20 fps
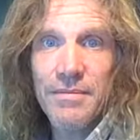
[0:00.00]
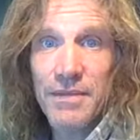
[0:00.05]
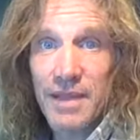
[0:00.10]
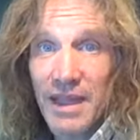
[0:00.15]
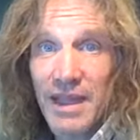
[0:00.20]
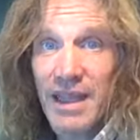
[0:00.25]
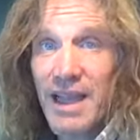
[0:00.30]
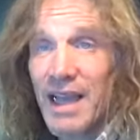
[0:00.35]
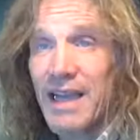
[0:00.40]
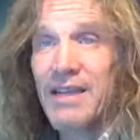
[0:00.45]

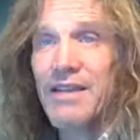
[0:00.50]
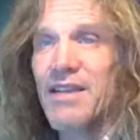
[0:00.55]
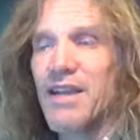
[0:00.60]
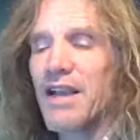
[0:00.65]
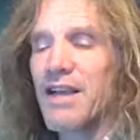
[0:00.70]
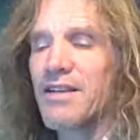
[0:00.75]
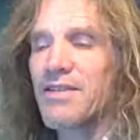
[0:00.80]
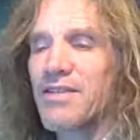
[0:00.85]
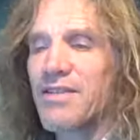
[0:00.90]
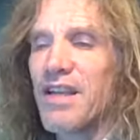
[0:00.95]
The
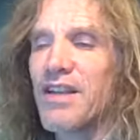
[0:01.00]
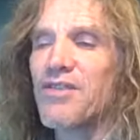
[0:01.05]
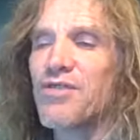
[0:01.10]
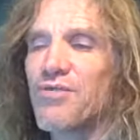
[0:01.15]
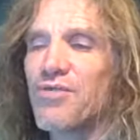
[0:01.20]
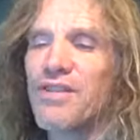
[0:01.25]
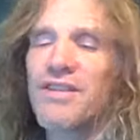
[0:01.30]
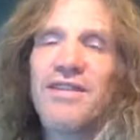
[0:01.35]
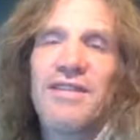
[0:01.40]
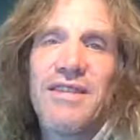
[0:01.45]

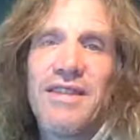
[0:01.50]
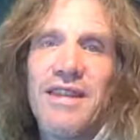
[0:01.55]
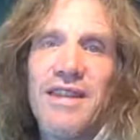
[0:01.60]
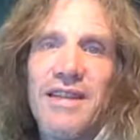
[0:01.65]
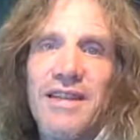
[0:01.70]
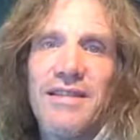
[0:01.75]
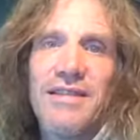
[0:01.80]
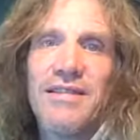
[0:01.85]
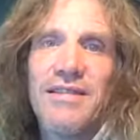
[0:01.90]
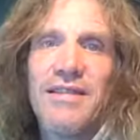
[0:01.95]

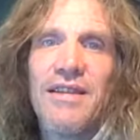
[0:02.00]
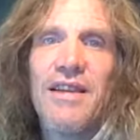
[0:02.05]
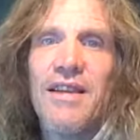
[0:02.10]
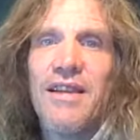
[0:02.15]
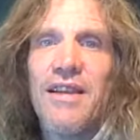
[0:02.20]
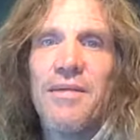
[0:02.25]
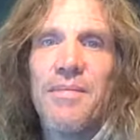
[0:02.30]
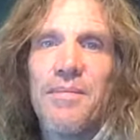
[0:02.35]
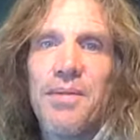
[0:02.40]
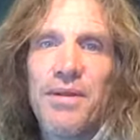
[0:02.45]
eccentricities
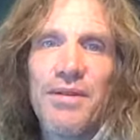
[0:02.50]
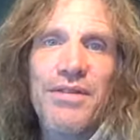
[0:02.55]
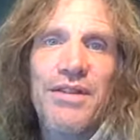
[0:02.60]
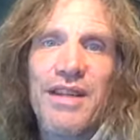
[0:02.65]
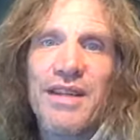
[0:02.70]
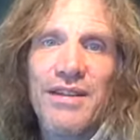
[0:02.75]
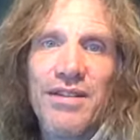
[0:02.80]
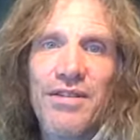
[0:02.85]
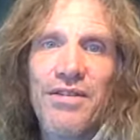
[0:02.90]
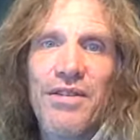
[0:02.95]
built
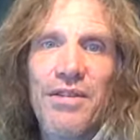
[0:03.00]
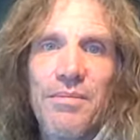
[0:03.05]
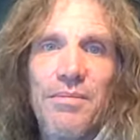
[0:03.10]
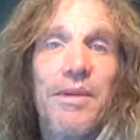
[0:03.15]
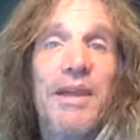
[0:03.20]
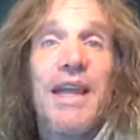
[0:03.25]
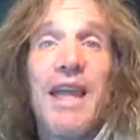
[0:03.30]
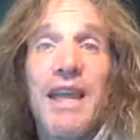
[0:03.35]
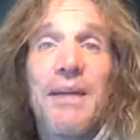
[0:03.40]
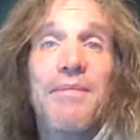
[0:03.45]
into them
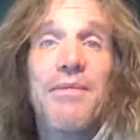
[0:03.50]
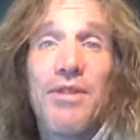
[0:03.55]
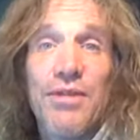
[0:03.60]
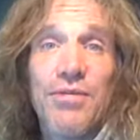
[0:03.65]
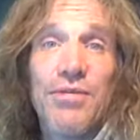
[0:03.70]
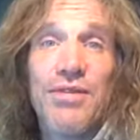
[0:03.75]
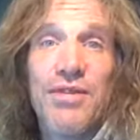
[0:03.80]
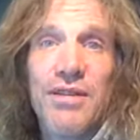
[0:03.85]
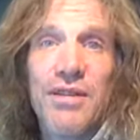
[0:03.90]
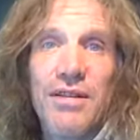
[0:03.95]
became
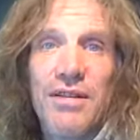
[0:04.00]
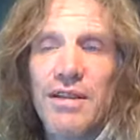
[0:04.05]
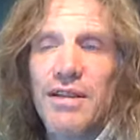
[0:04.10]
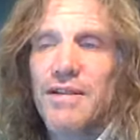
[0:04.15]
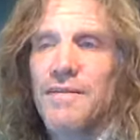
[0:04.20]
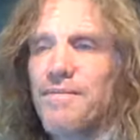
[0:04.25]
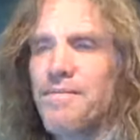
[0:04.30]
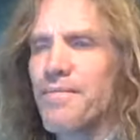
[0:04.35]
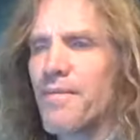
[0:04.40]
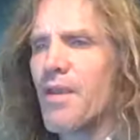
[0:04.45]
too silly.
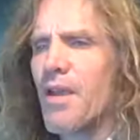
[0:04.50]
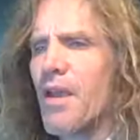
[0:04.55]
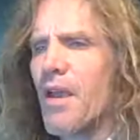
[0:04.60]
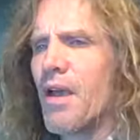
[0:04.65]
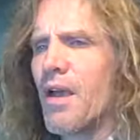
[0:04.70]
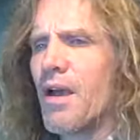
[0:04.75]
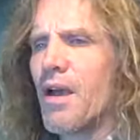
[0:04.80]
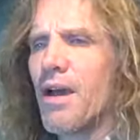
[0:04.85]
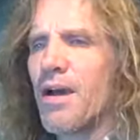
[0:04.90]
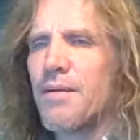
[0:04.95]

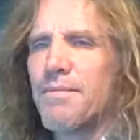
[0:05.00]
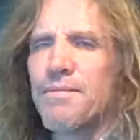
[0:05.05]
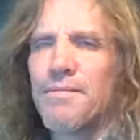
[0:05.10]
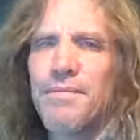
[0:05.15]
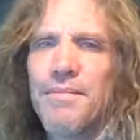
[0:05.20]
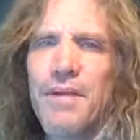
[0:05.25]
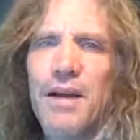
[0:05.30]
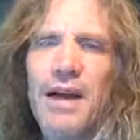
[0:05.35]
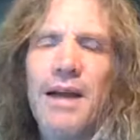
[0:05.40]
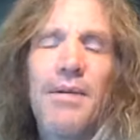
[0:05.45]
Um,
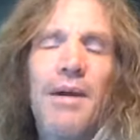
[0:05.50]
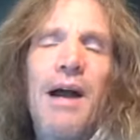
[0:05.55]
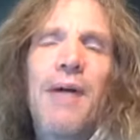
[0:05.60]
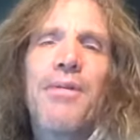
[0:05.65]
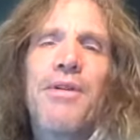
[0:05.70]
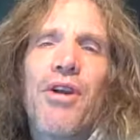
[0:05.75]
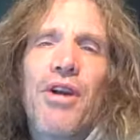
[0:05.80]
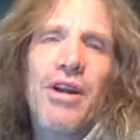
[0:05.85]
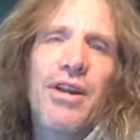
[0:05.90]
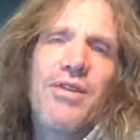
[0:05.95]
I, I
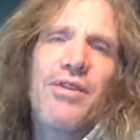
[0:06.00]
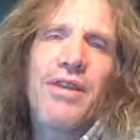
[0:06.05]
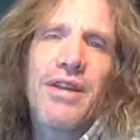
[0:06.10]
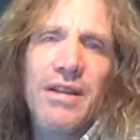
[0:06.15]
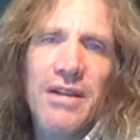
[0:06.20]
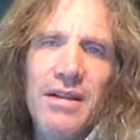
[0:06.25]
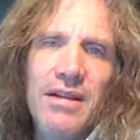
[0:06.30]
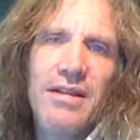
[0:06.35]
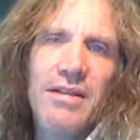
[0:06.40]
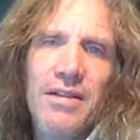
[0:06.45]
would argue
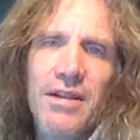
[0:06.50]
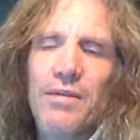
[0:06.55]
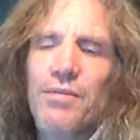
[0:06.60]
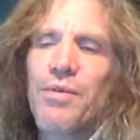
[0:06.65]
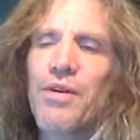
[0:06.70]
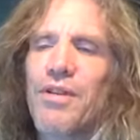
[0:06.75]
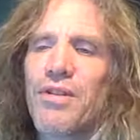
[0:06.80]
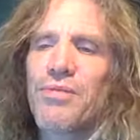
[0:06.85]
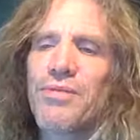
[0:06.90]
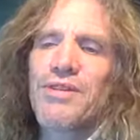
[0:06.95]
that clearly
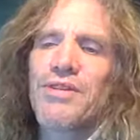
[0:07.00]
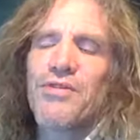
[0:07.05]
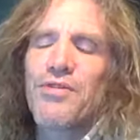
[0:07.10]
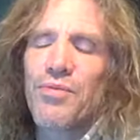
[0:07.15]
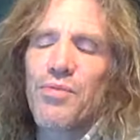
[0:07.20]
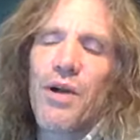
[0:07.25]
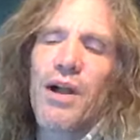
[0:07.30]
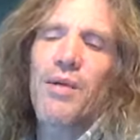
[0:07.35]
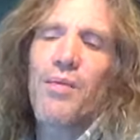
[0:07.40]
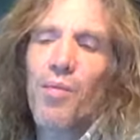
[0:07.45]
one of the
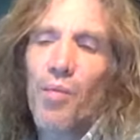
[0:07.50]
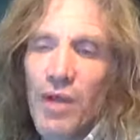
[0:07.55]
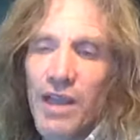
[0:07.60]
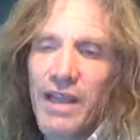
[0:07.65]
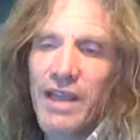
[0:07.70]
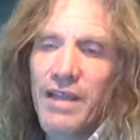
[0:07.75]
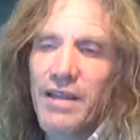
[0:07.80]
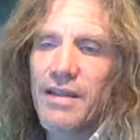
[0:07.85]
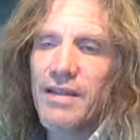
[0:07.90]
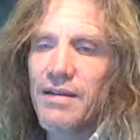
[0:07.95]
reasons why
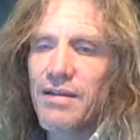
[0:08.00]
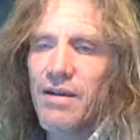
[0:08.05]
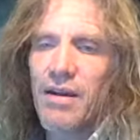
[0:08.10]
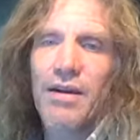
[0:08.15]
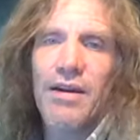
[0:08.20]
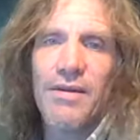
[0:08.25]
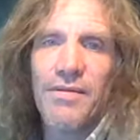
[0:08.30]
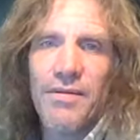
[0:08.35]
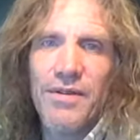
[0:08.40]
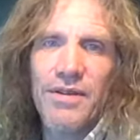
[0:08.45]
we,
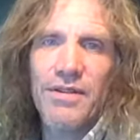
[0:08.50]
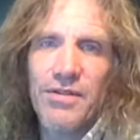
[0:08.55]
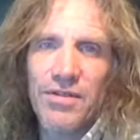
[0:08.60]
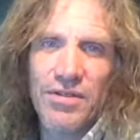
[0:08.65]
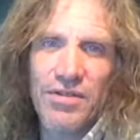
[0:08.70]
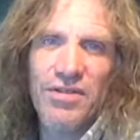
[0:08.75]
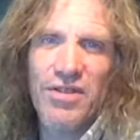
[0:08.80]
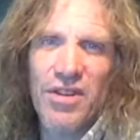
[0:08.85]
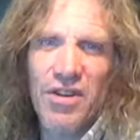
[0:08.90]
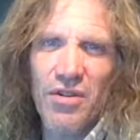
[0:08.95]
our infants,
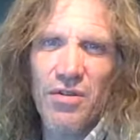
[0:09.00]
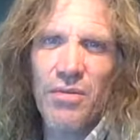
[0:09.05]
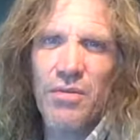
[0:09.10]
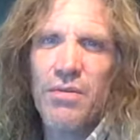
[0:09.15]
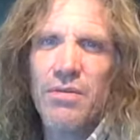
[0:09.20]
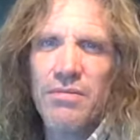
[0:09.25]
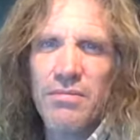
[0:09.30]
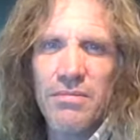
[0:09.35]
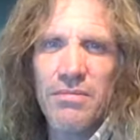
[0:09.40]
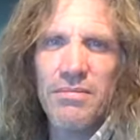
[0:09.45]
are so
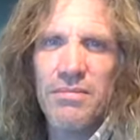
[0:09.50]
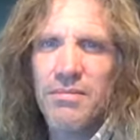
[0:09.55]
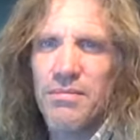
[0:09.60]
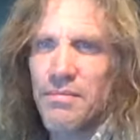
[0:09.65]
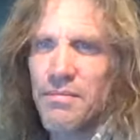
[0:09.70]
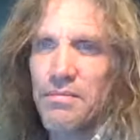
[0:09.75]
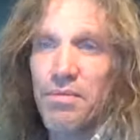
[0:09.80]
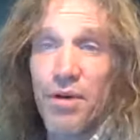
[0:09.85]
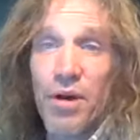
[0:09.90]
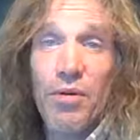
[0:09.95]

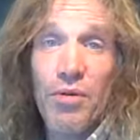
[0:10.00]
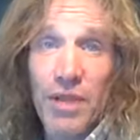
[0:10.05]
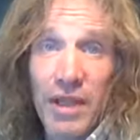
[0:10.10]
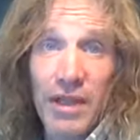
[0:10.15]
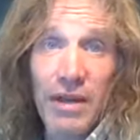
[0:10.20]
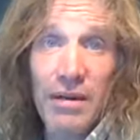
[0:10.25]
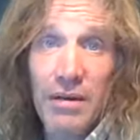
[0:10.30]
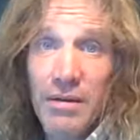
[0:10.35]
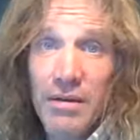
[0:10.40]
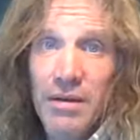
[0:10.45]

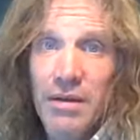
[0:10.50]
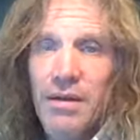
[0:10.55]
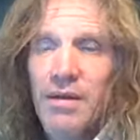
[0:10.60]
broken